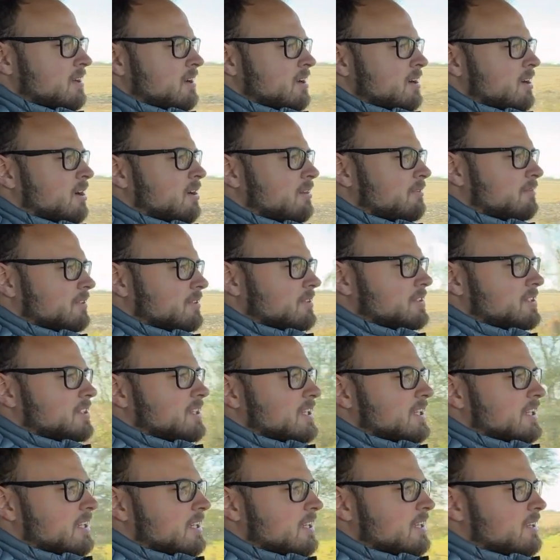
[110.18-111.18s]

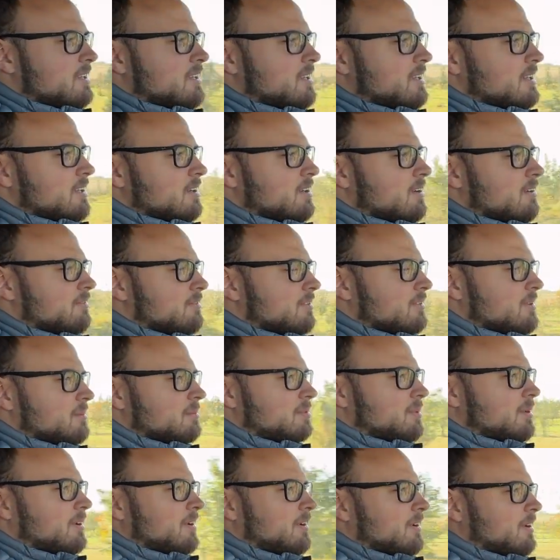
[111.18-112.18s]
oversee the Overland
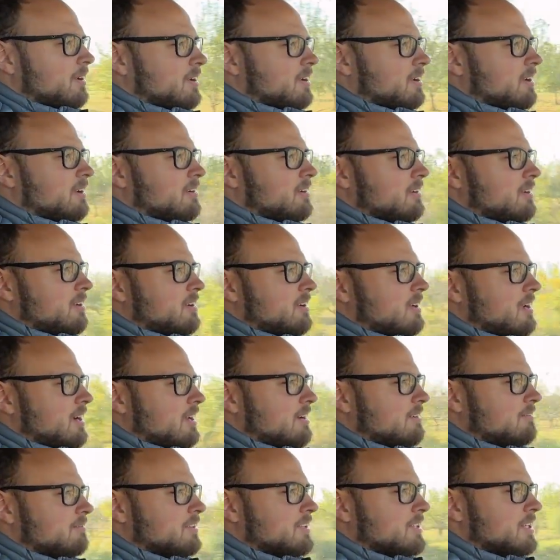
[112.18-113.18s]
Park,
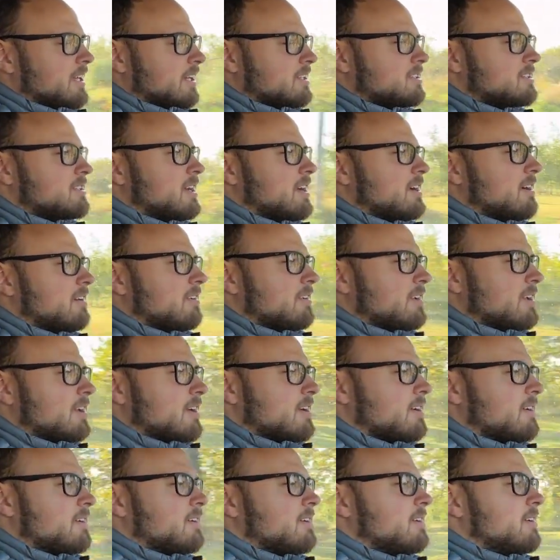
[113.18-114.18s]
kind of Lenexa
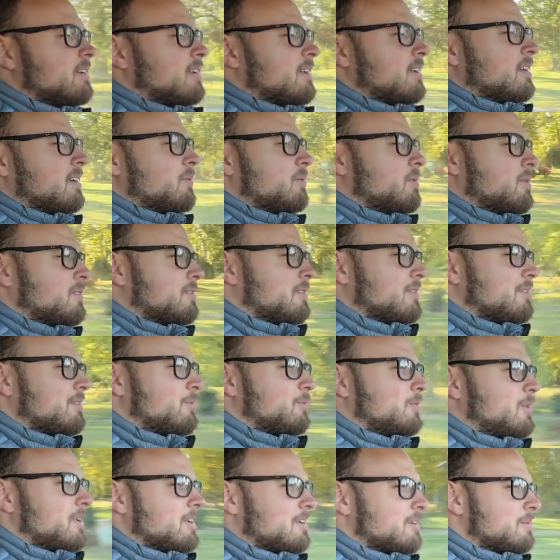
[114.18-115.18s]
area, with all the
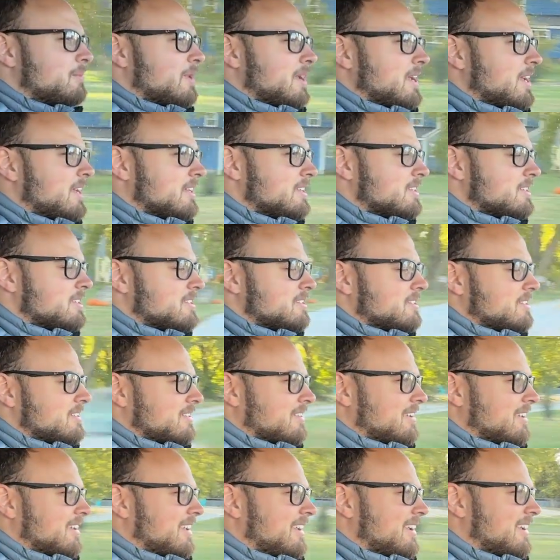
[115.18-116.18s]
water mains,
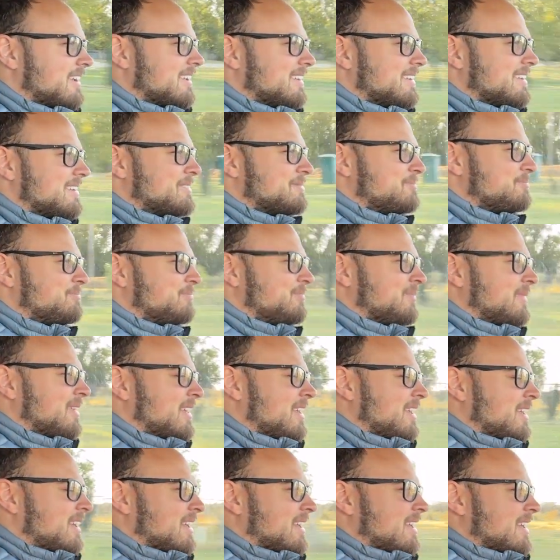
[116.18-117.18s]
and
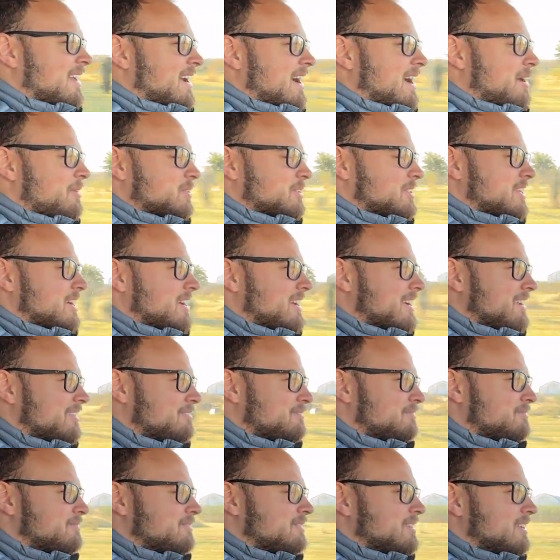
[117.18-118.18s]
I was kind
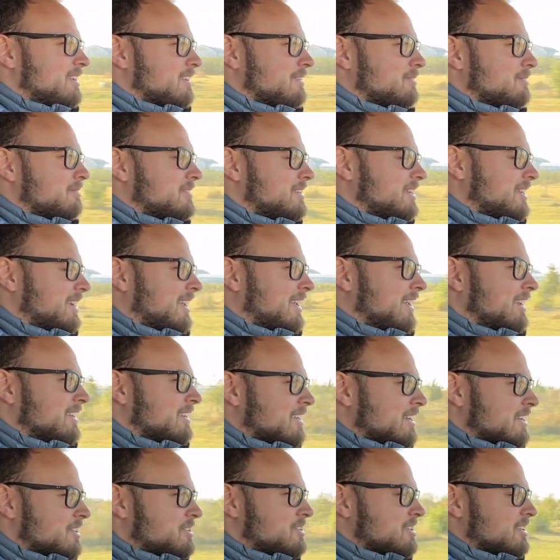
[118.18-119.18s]
of, digging
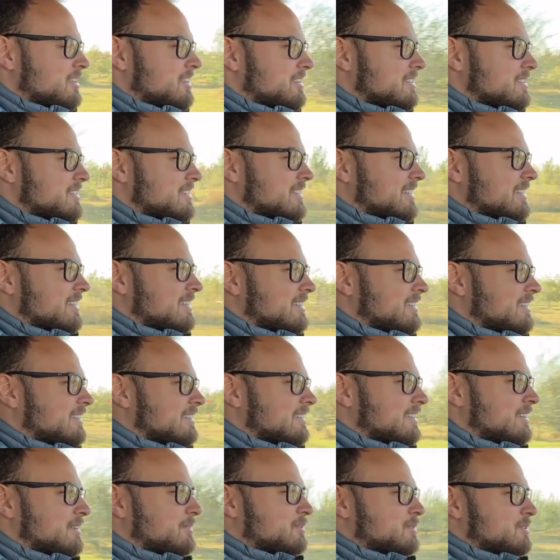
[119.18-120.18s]
ditches,
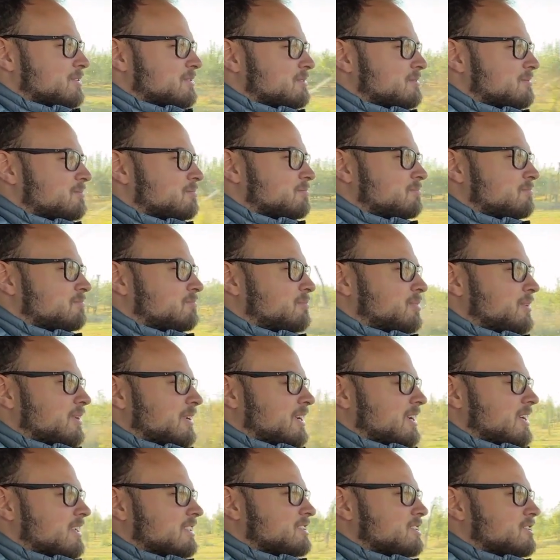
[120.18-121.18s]
and it was
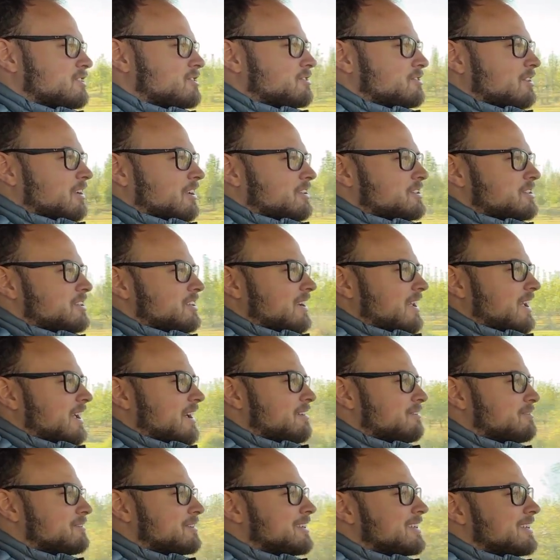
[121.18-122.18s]
pretty construction
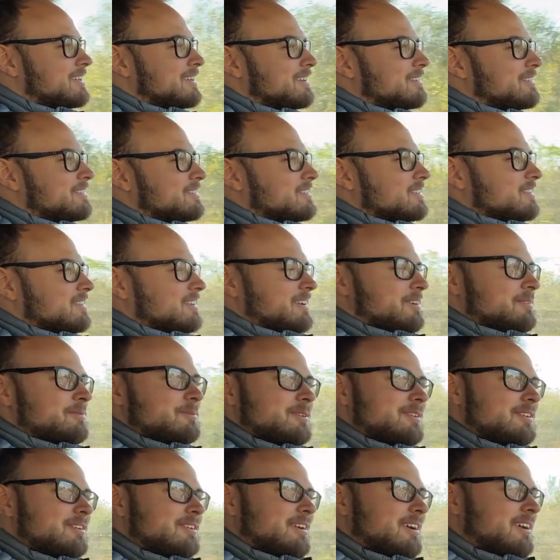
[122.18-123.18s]
heavy, and I was like,
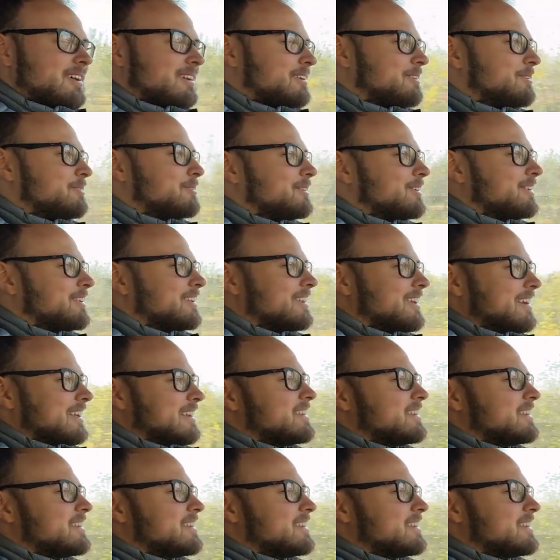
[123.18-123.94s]
well, I don't really like